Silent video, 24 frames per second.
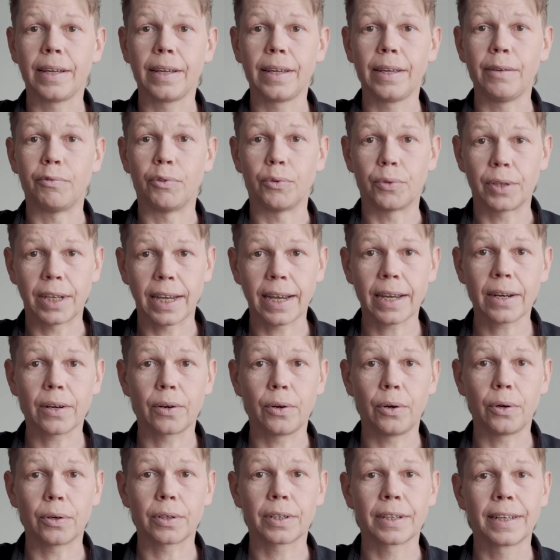If you
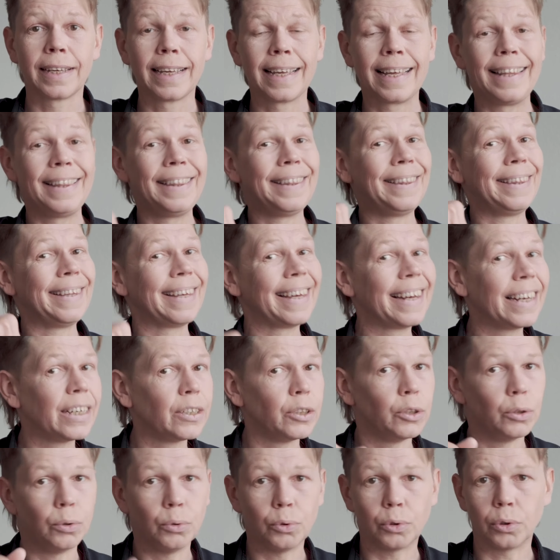cannot,
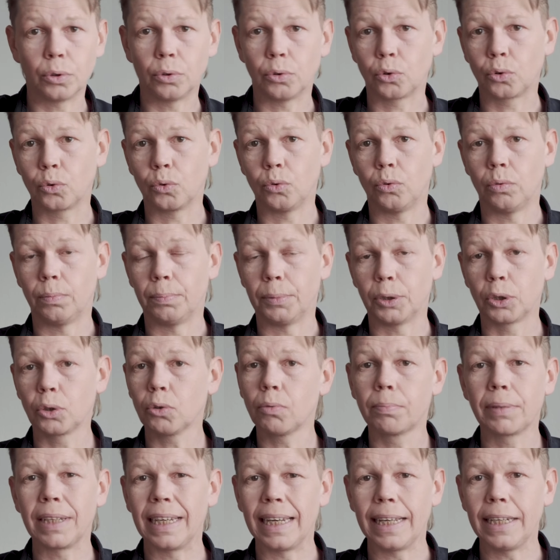then use your zoom. But
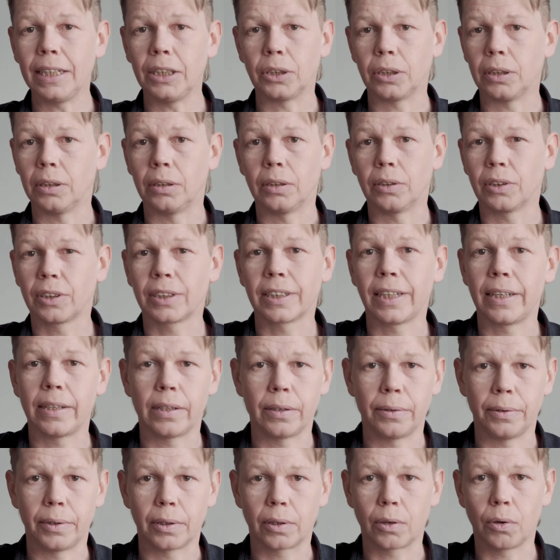don't be lazy and just stand
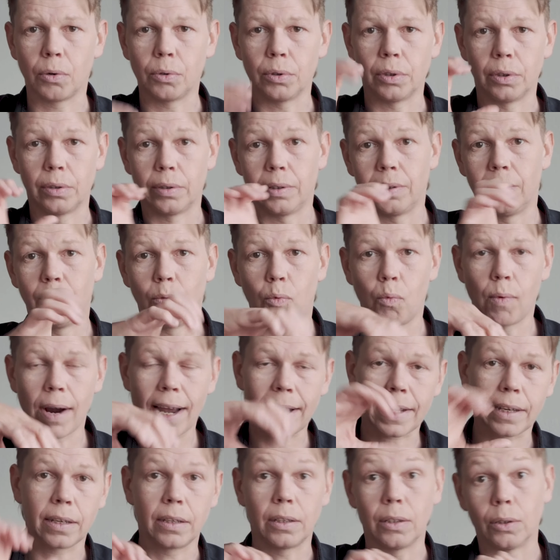there in the corner and
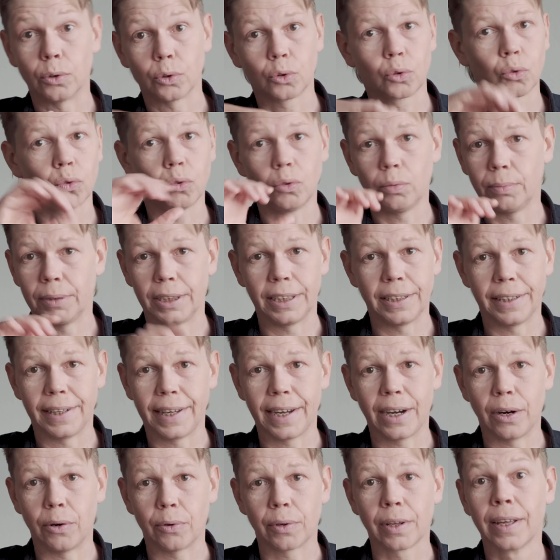whacking your zoom in and
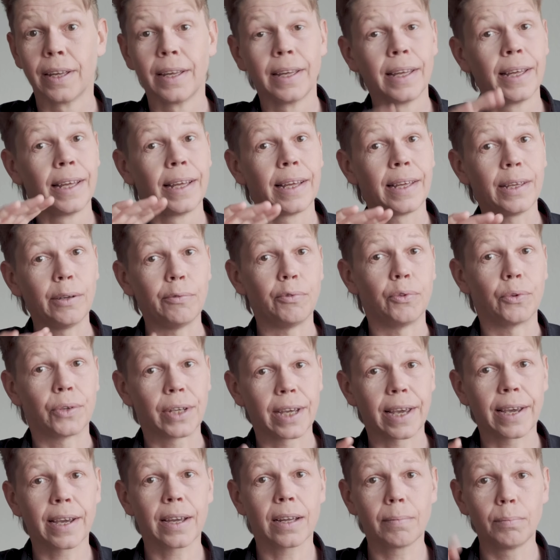out. If you
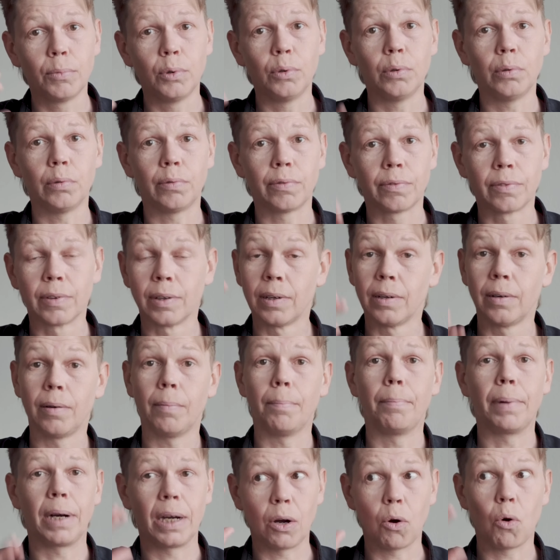can move,
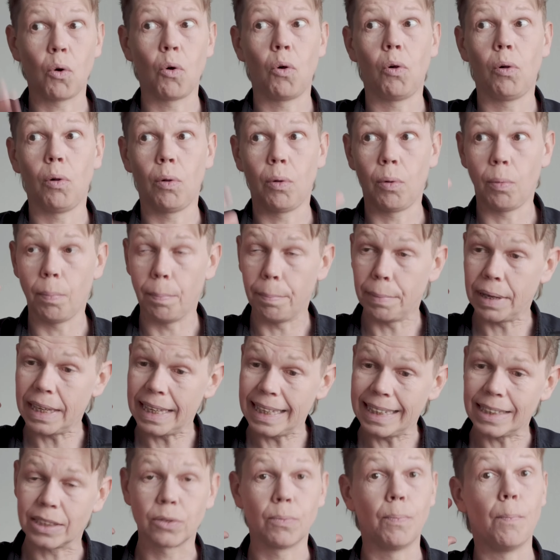by all
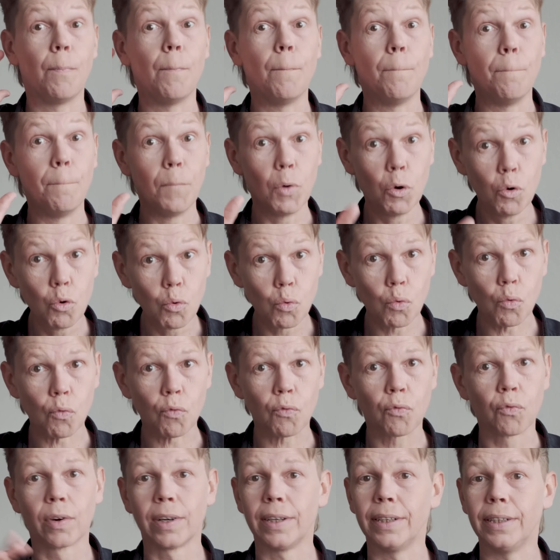means
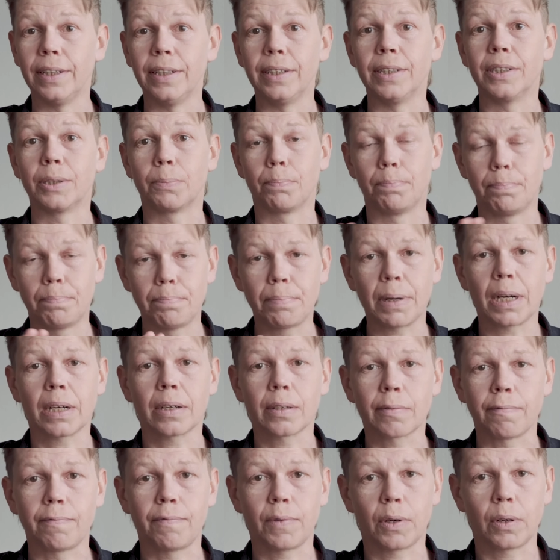move. It's
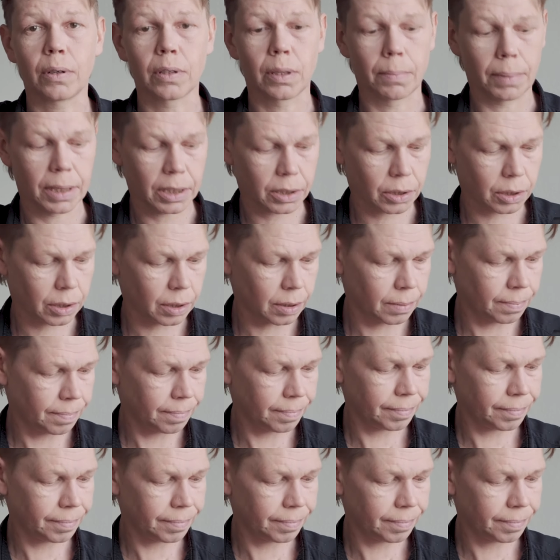by far the best.